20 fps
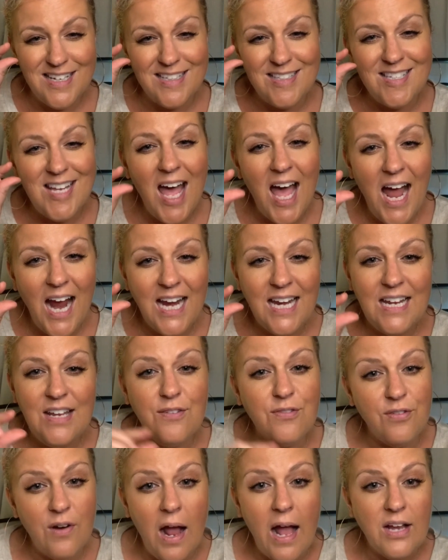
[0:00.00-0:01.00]
tiny
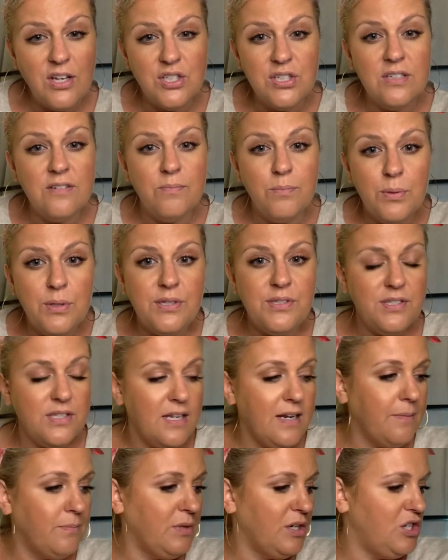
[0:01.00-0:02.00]
fraction of books that
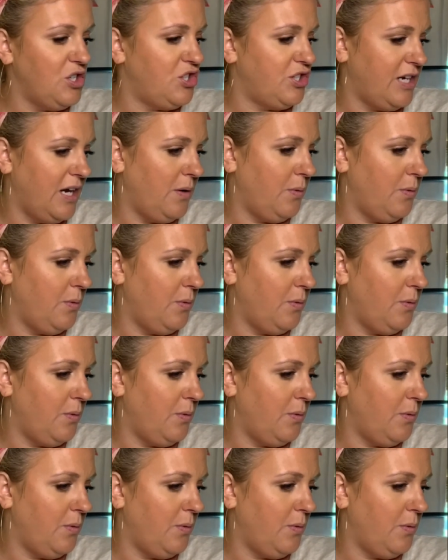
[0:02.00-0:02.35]
I'm going to share